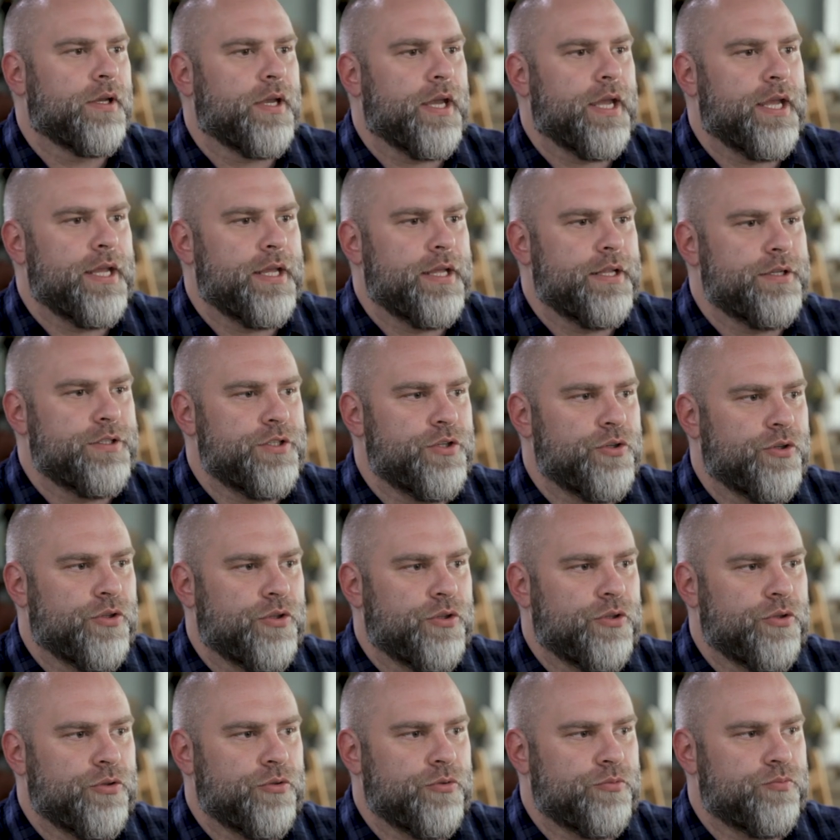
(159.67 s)
And
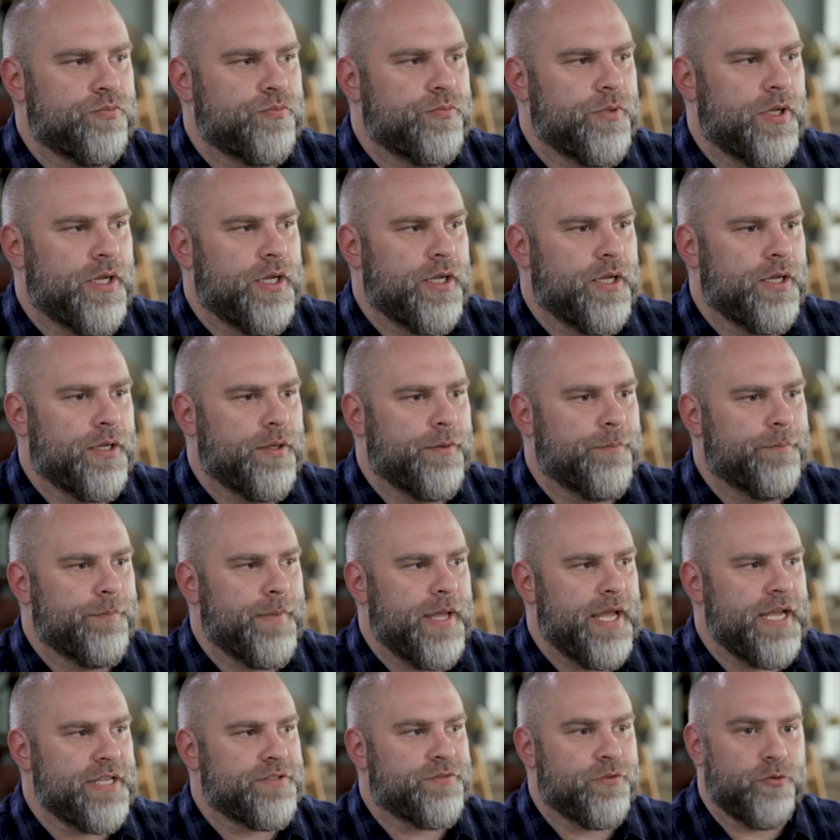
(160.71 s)
you'll um,
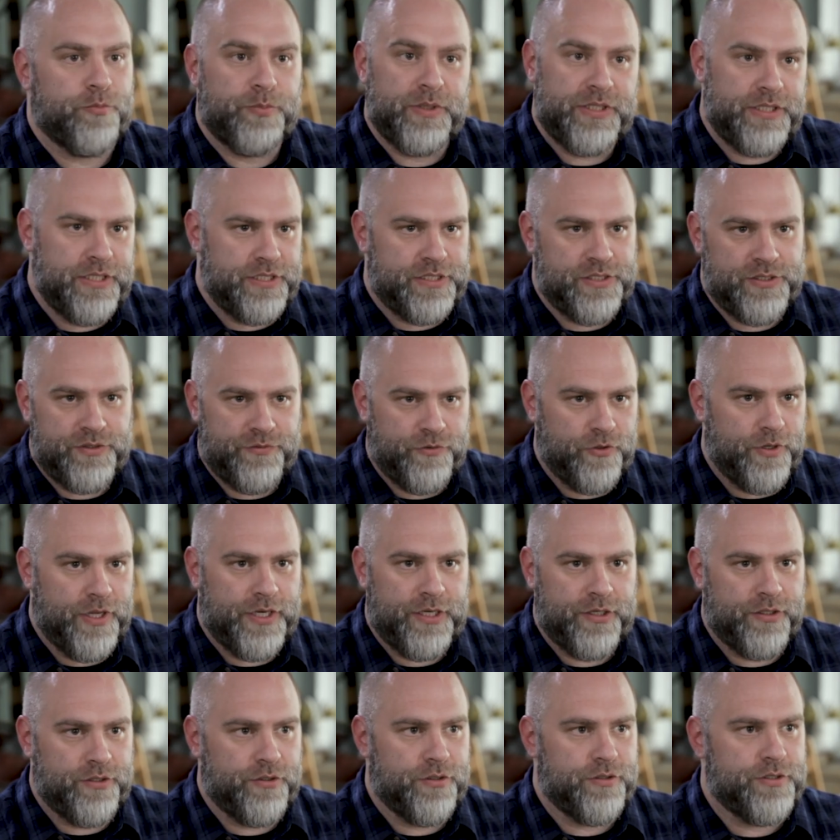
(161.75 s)
ask for petitions for
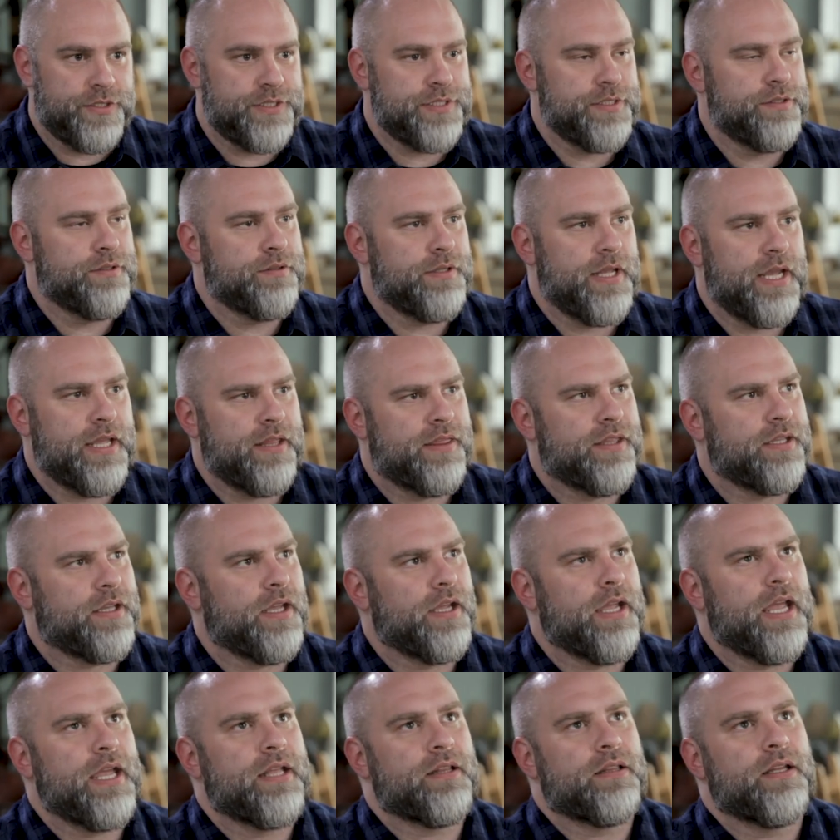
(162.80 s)
editors, and I think I
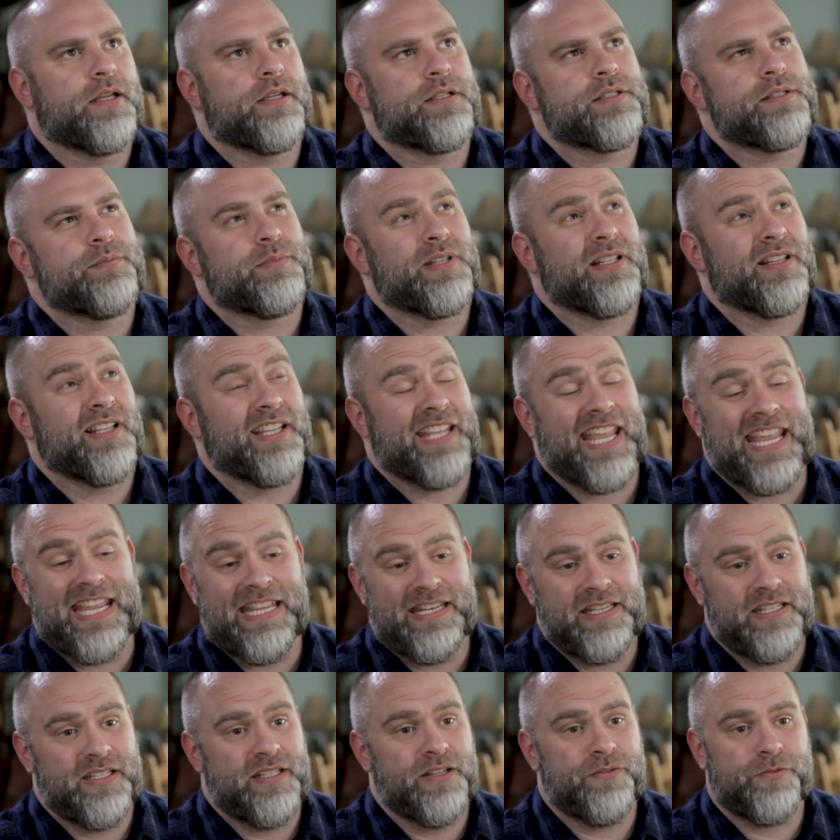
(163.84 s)
had like something like
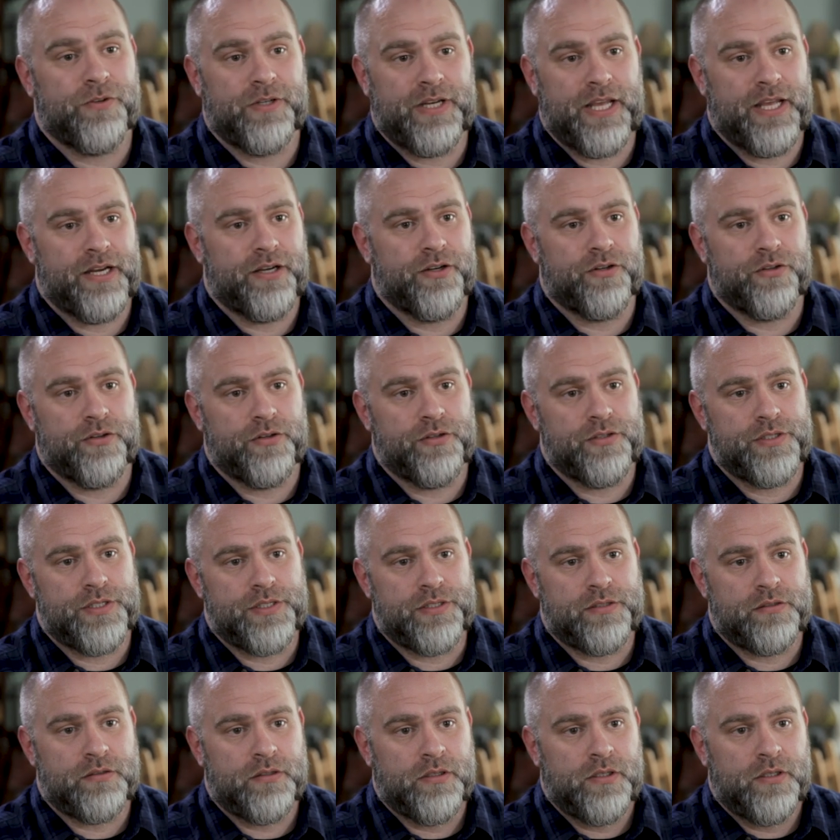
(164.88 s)
eighty different
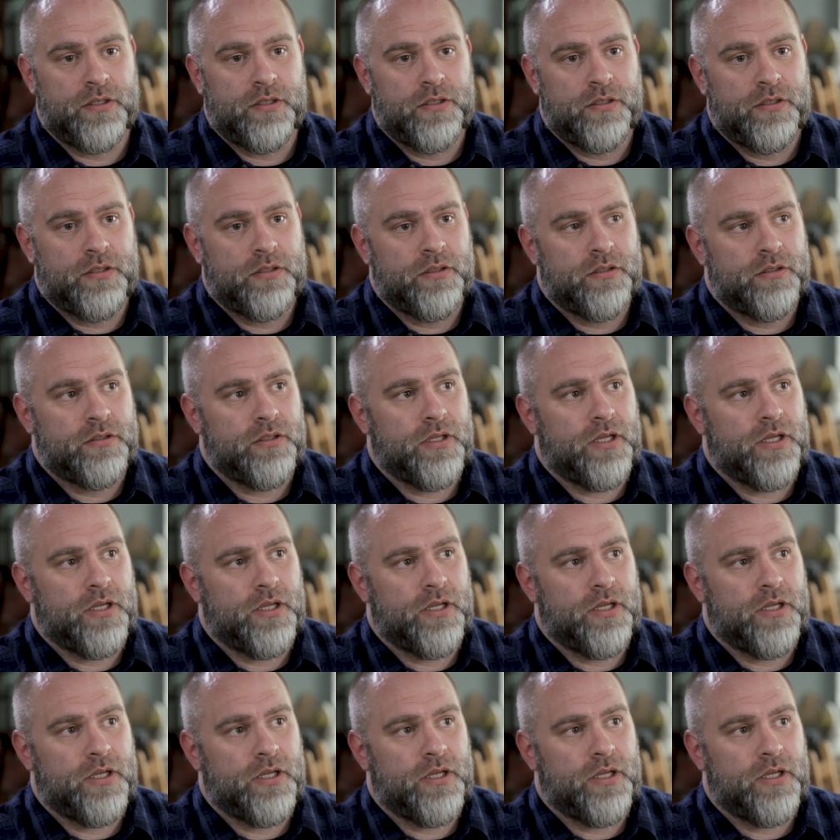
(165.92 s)
editors hmm.